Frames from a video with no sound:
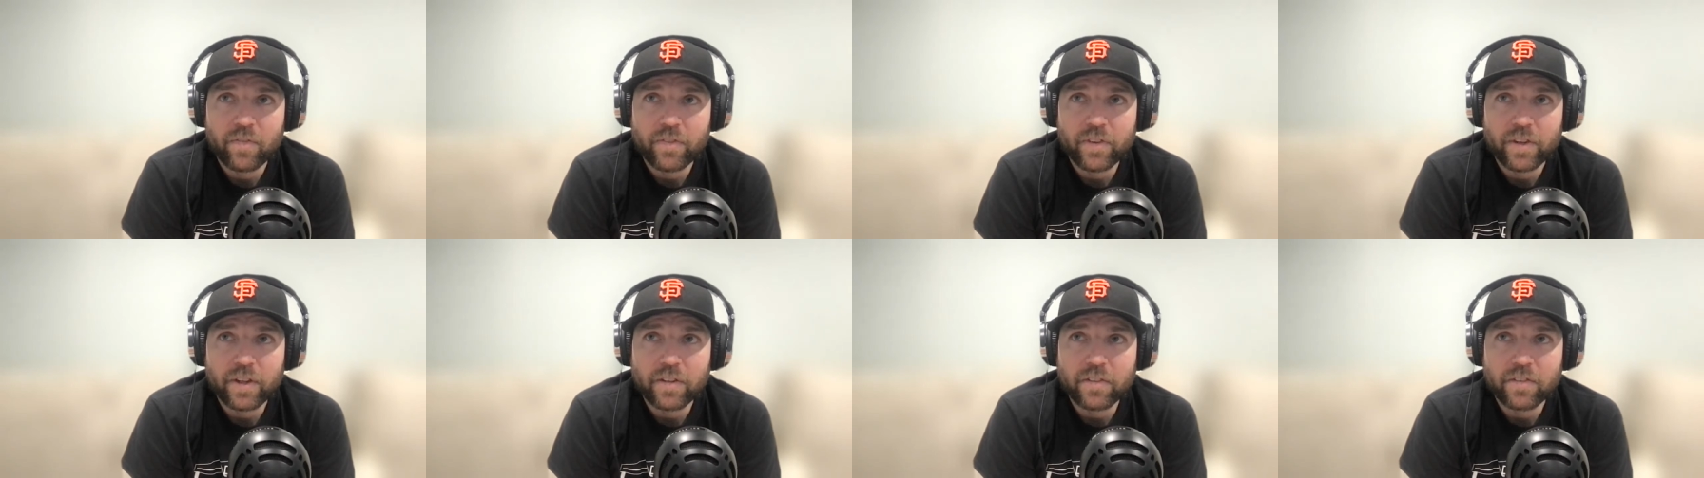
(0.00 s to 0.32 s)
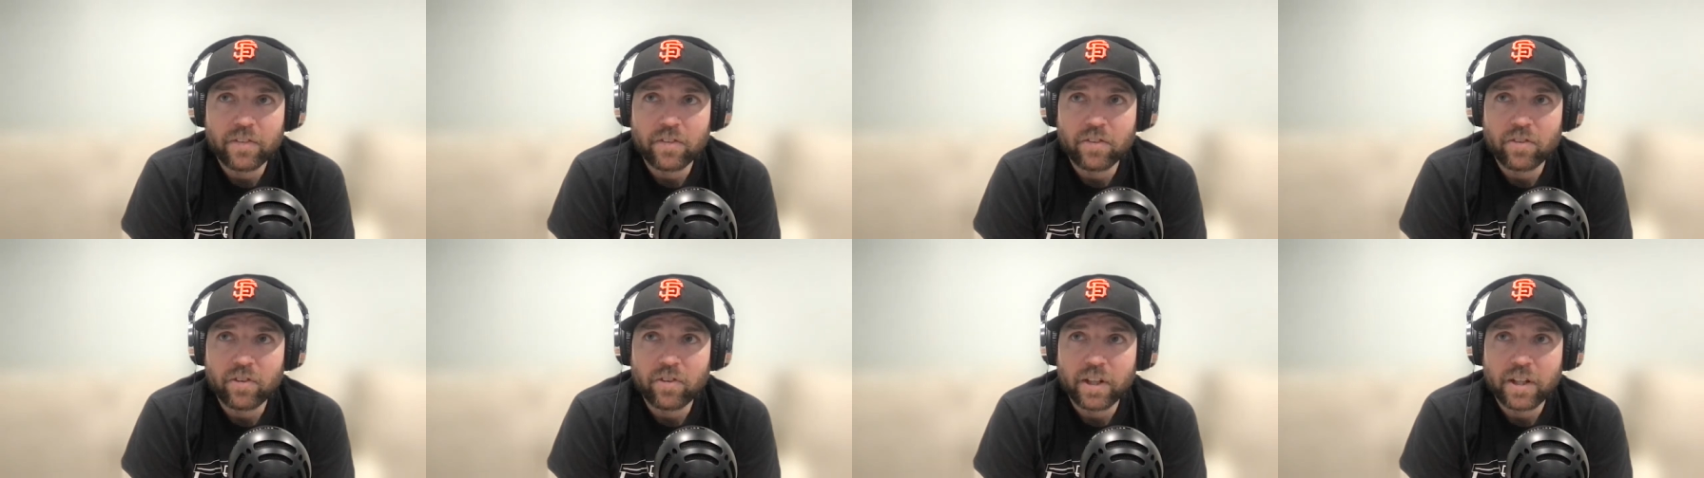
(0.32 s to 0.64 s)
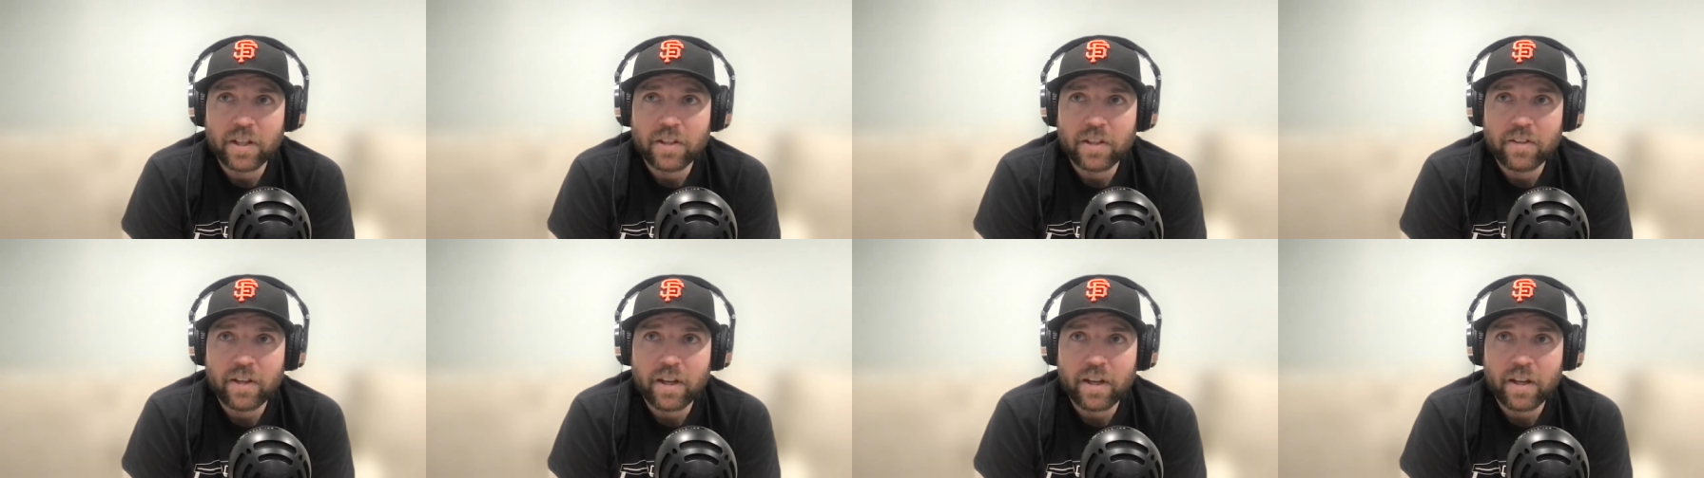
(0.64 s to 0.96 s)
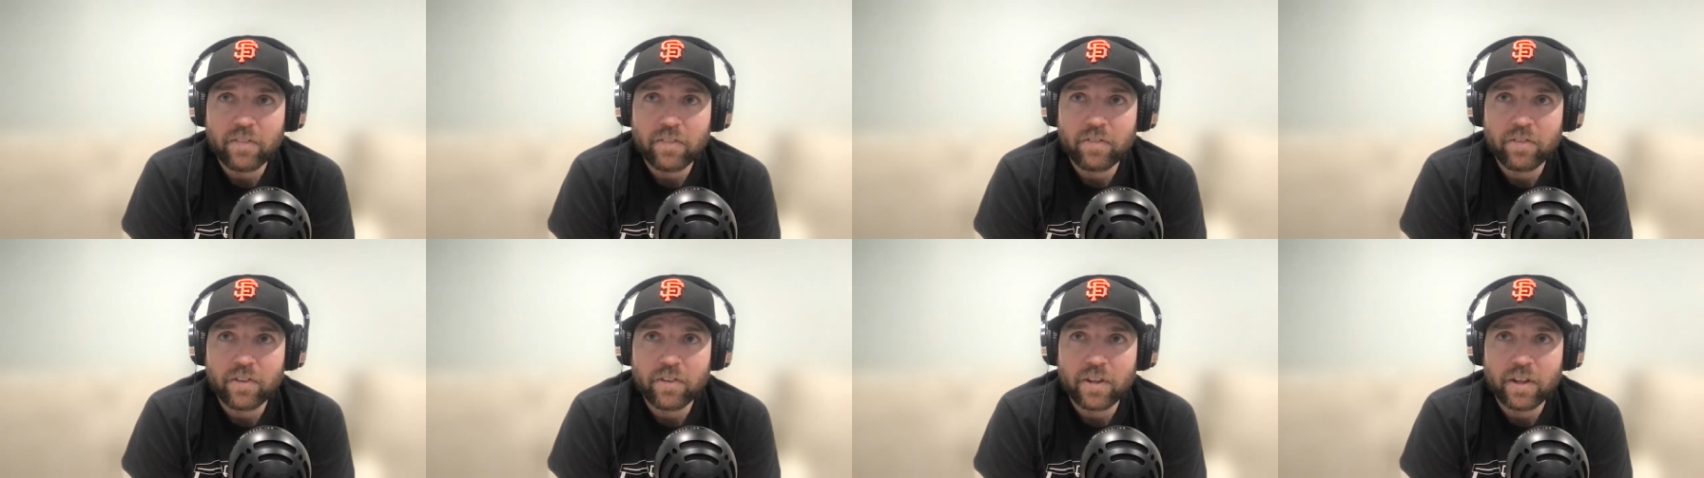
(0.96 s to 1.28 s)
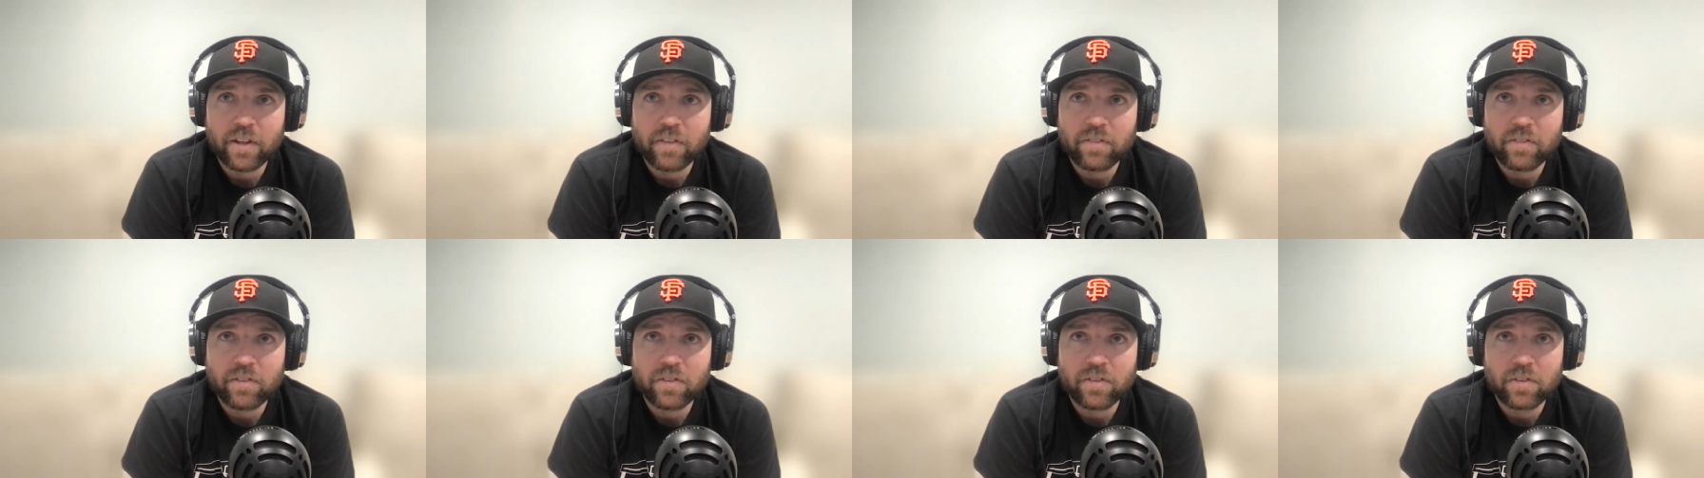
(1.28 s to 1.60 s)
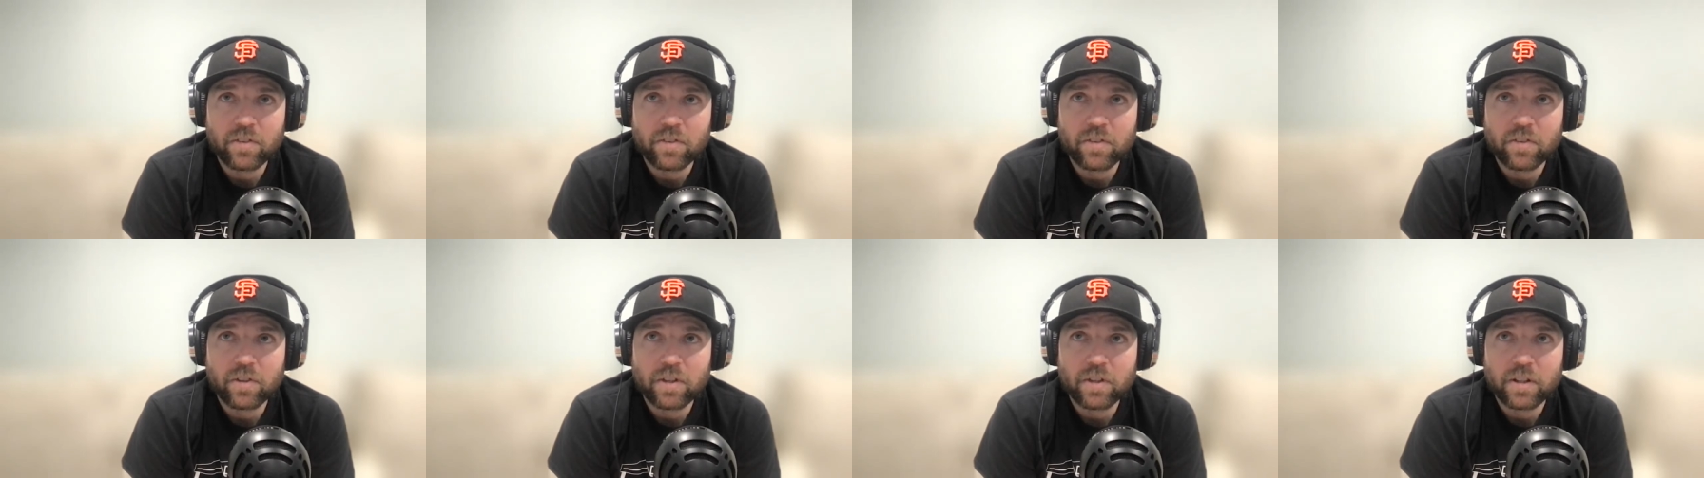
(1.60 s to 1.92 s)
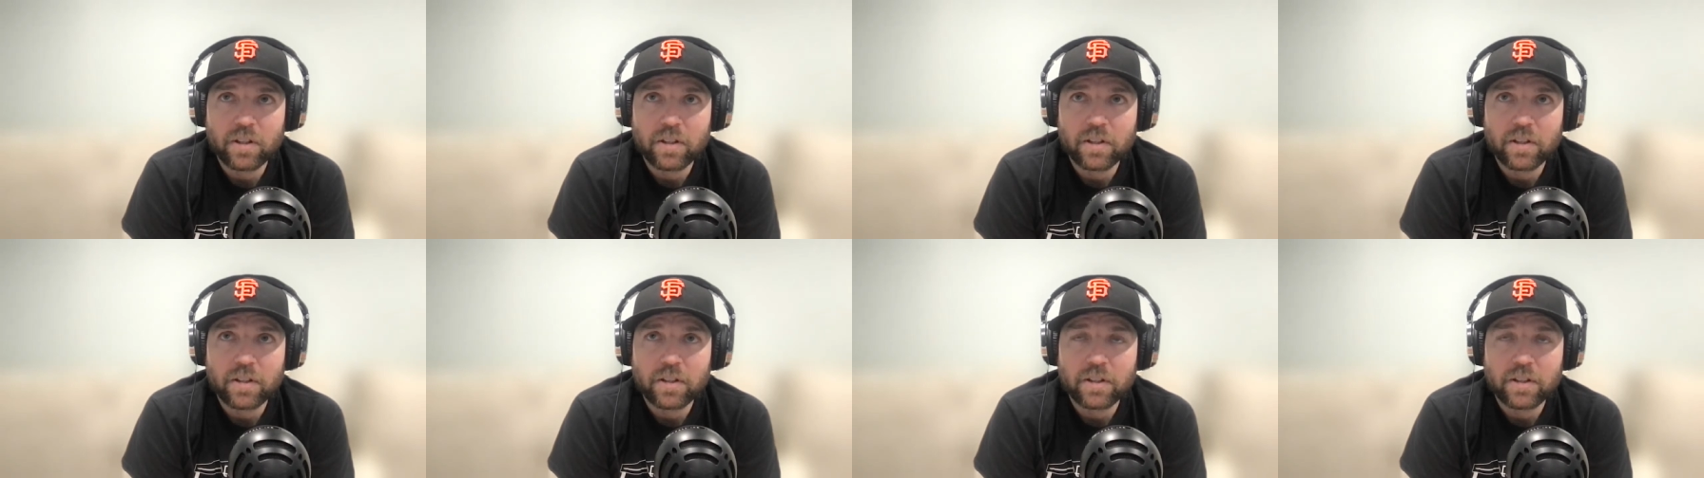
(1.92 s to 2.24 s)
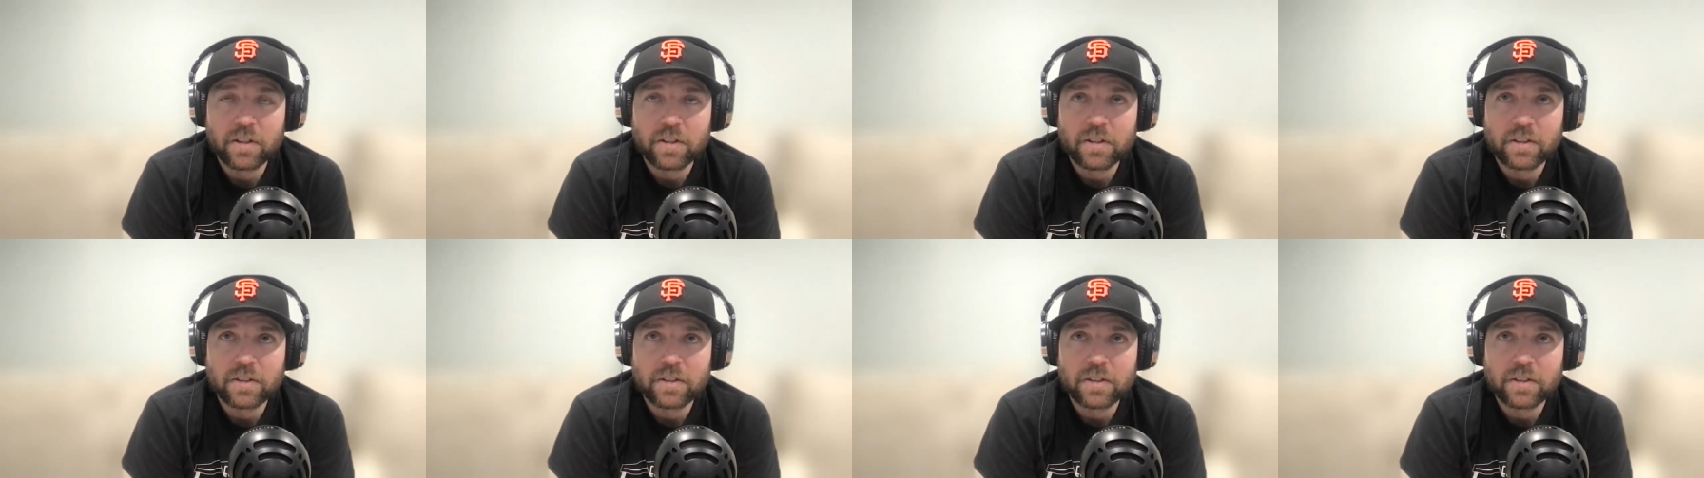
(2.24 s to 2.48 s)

it's a tricky time for them to uh,